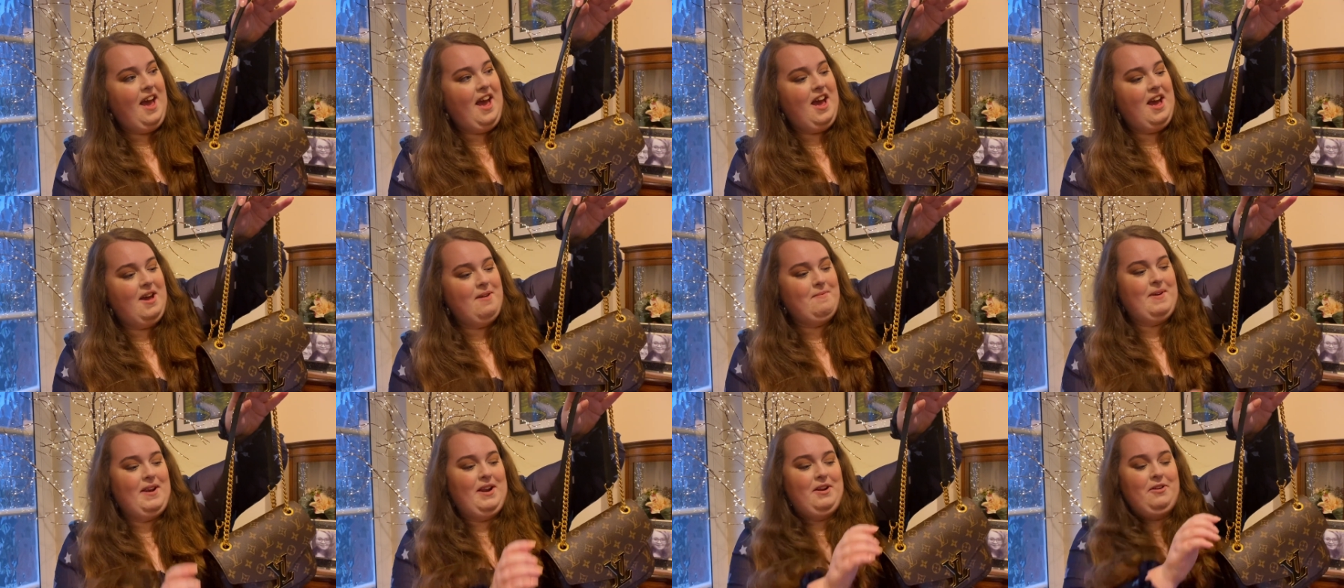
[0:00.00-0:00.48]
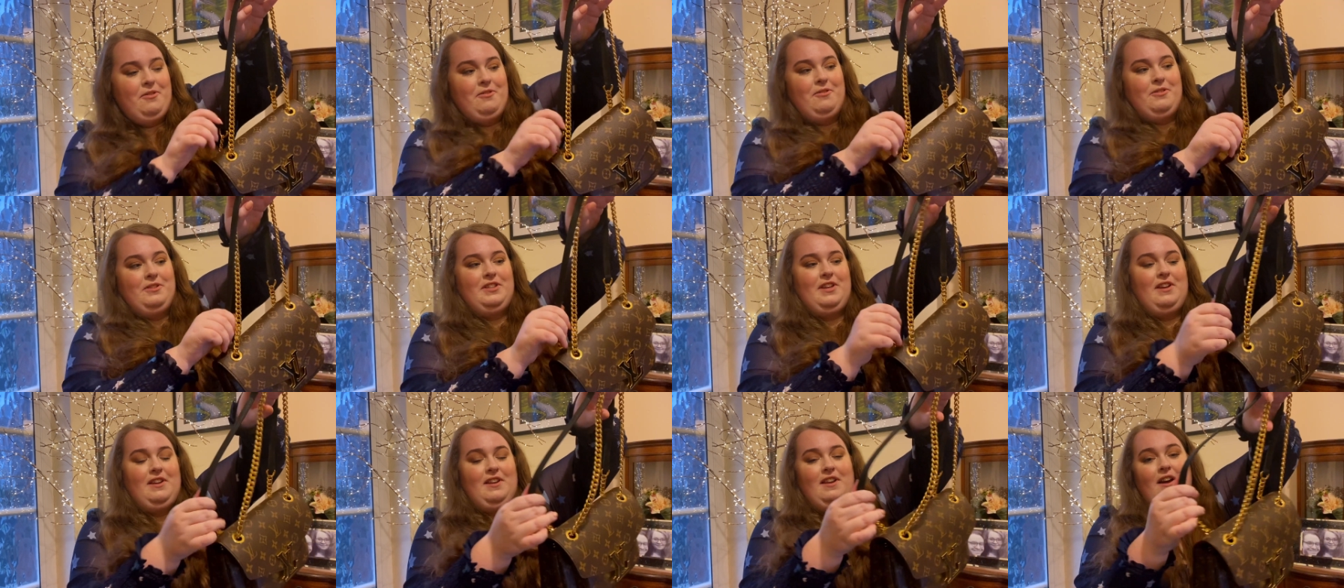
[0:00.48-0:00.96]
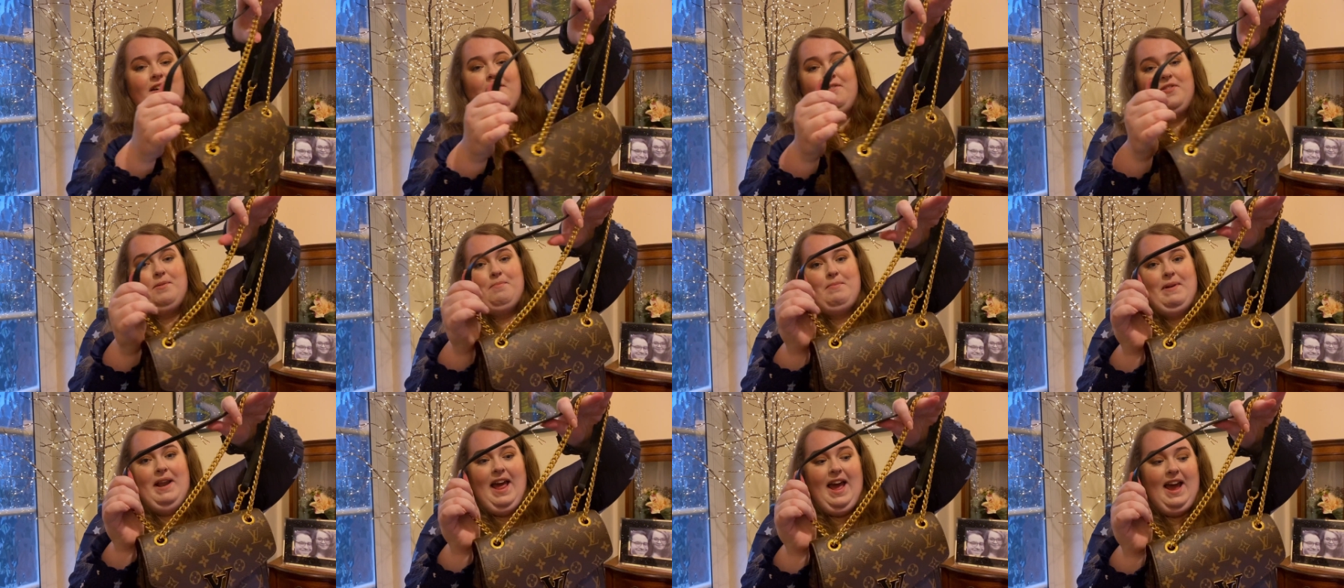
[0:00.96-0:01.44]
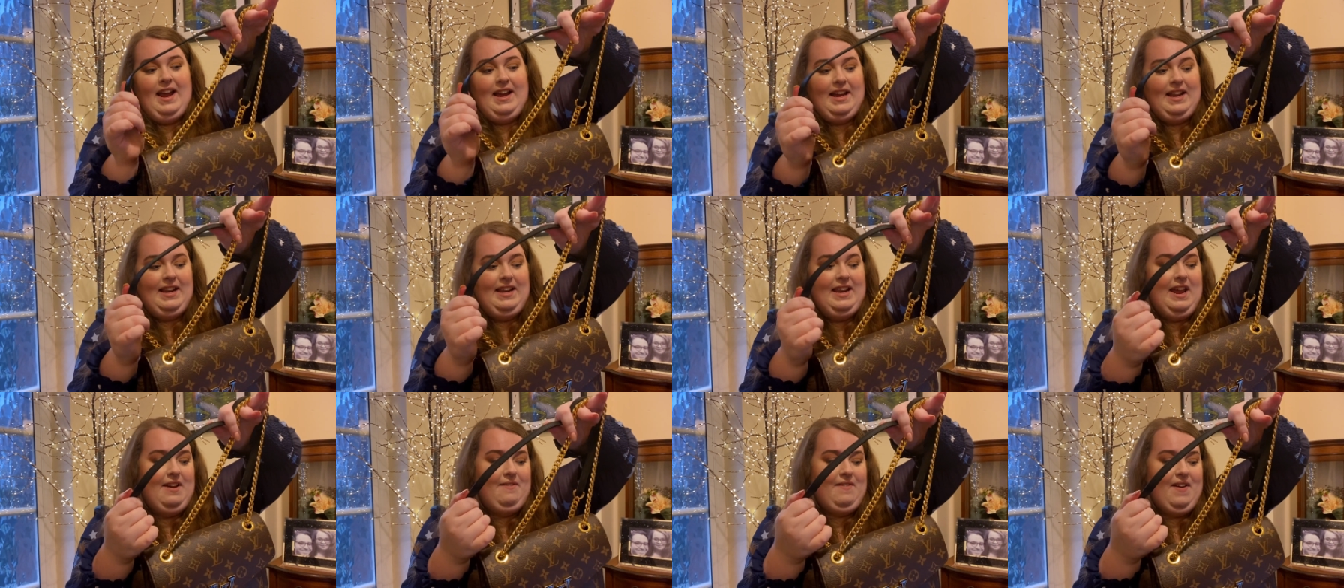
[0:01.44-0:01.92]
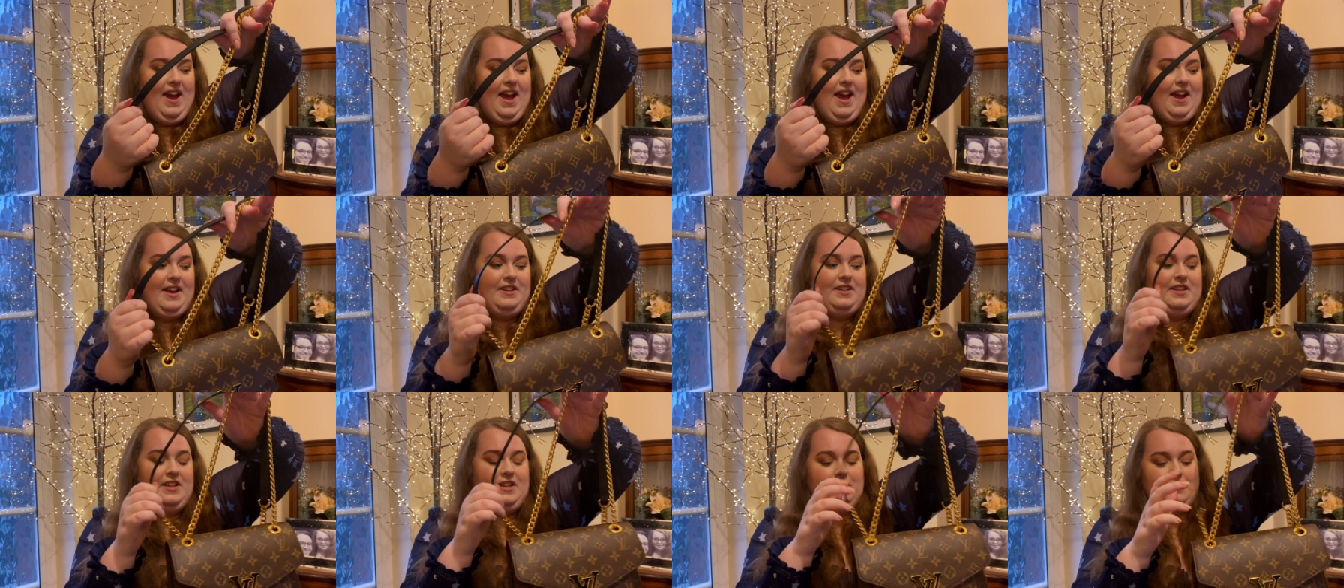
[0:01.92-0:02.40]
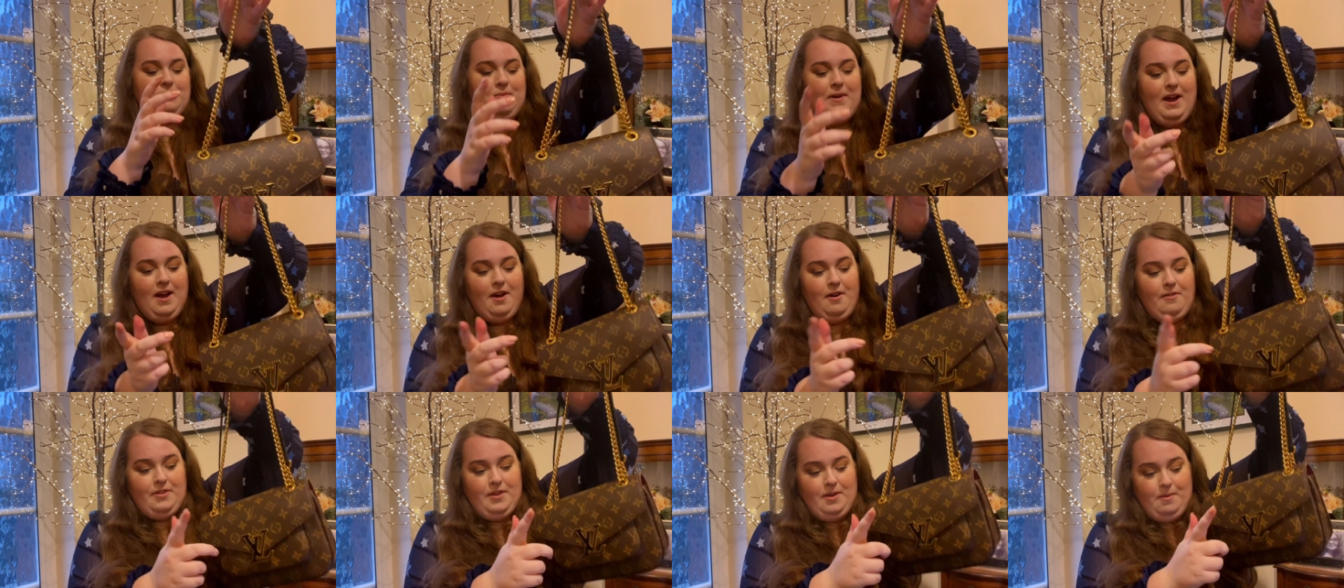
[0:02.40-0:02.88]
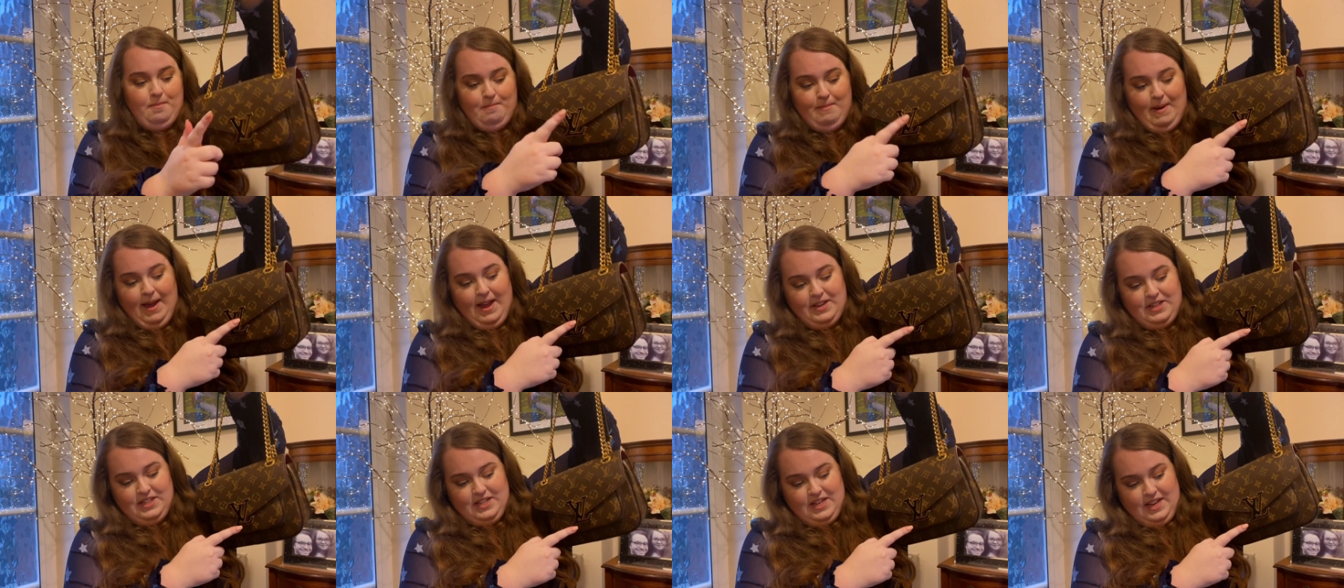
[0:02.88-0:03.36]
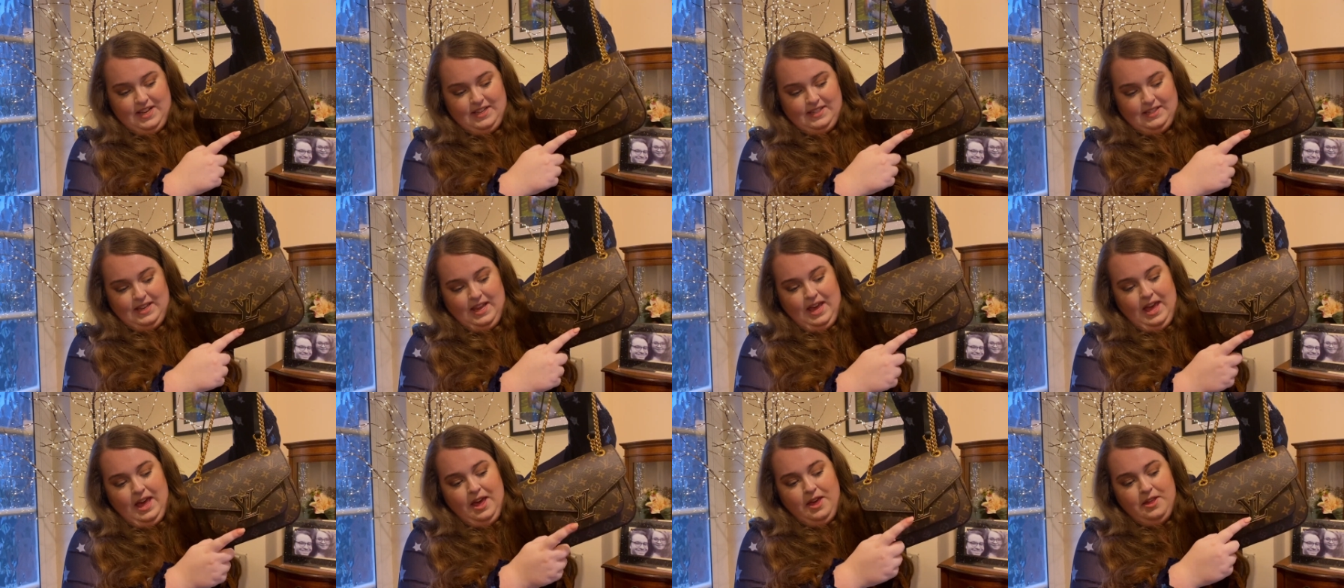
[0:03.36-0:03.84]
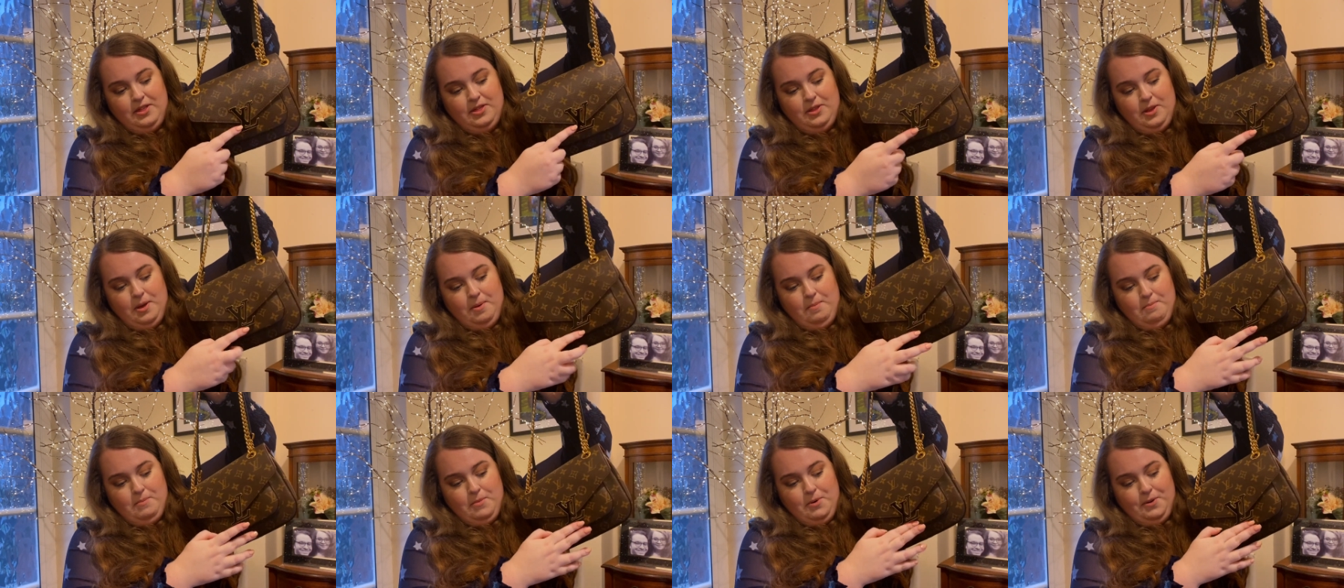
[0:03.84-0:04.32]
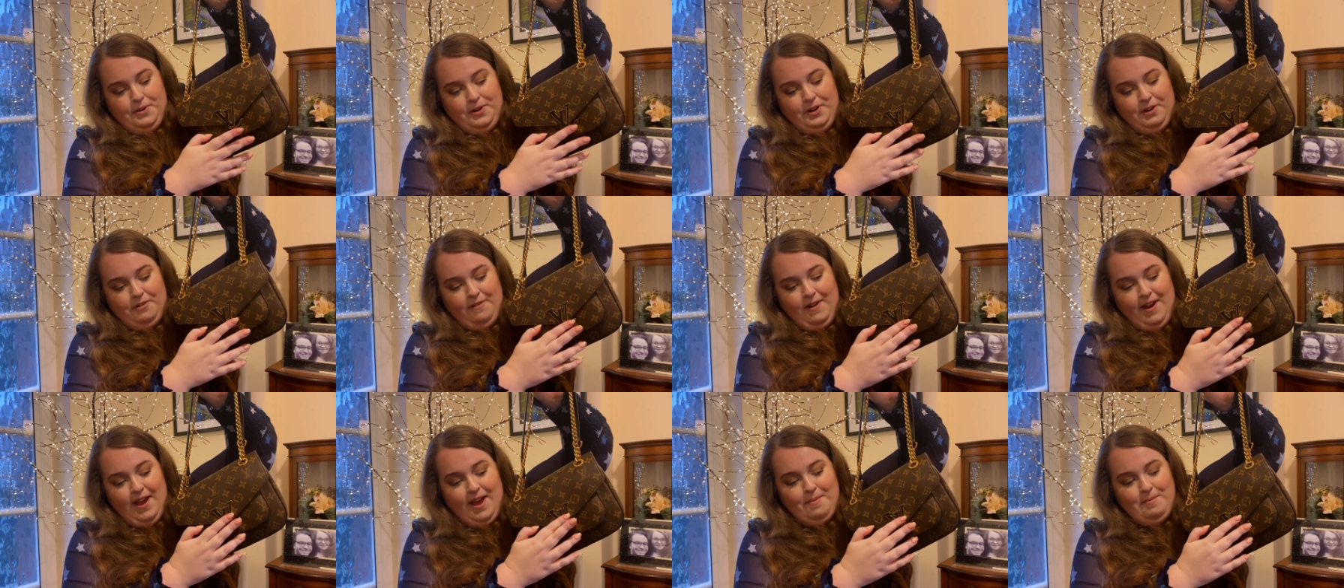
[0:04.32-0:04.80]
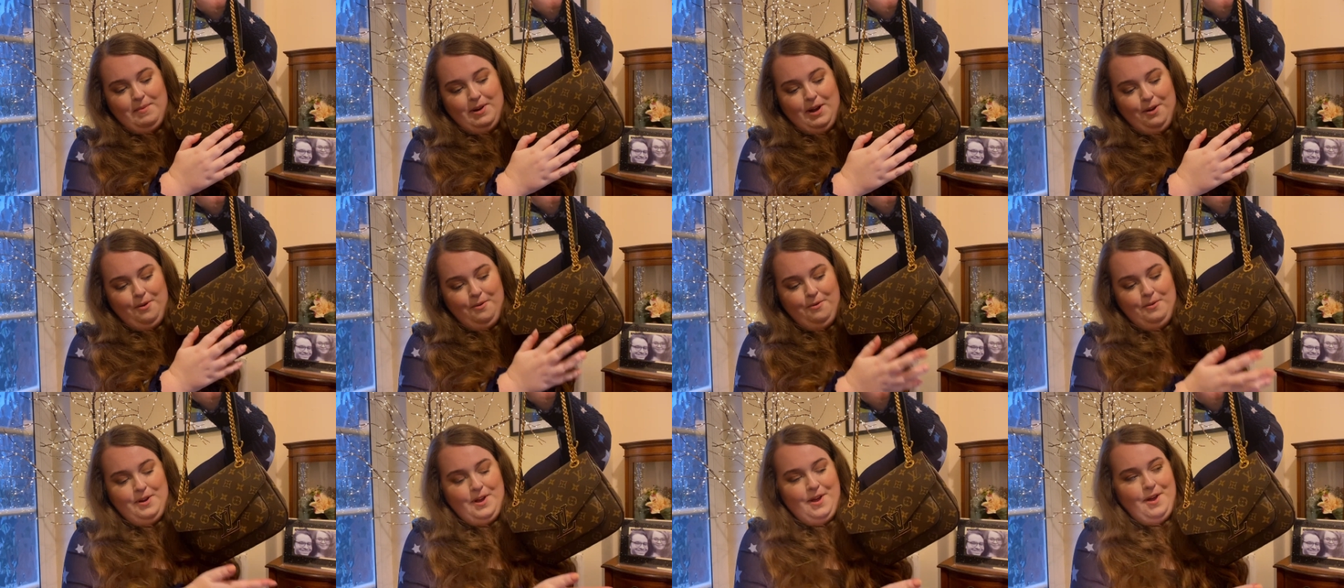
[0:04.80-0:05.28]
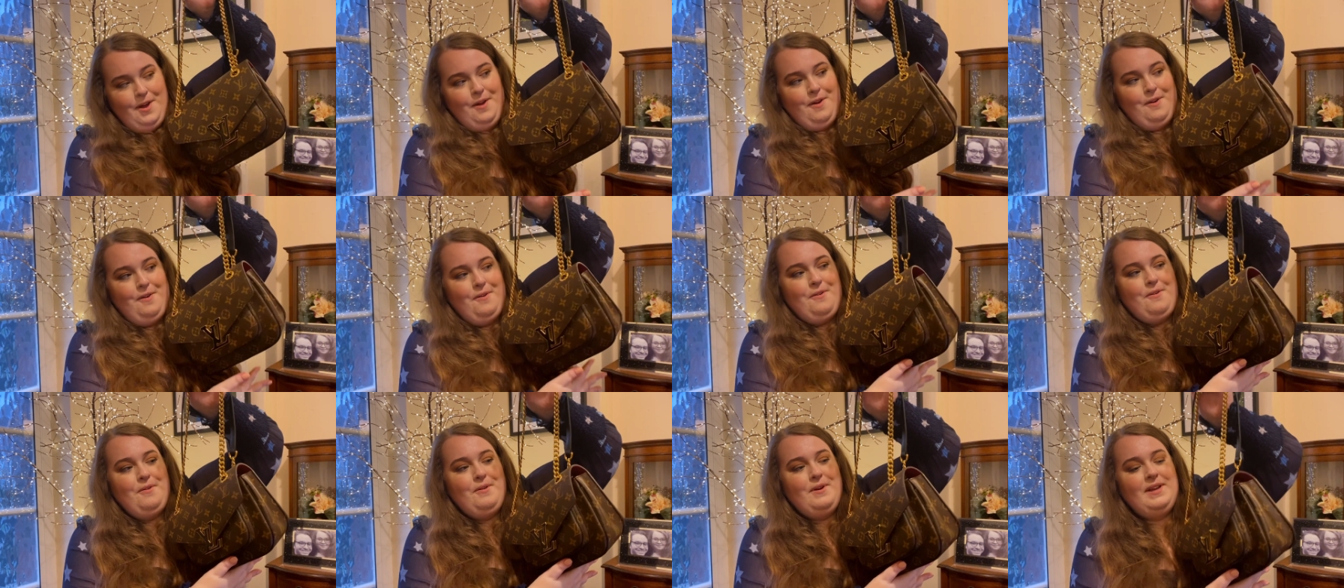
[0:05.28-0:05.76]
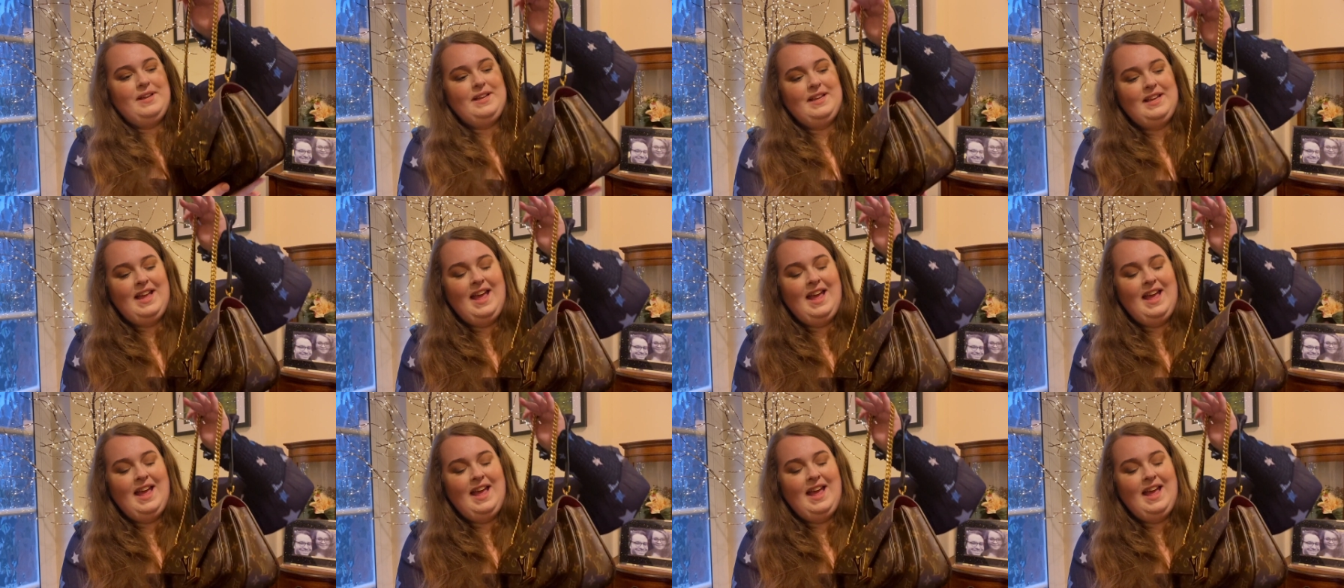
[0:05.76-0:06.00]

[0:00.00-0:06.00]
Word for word: Um, and I also love the black leather handle as well that matches the monogram logo.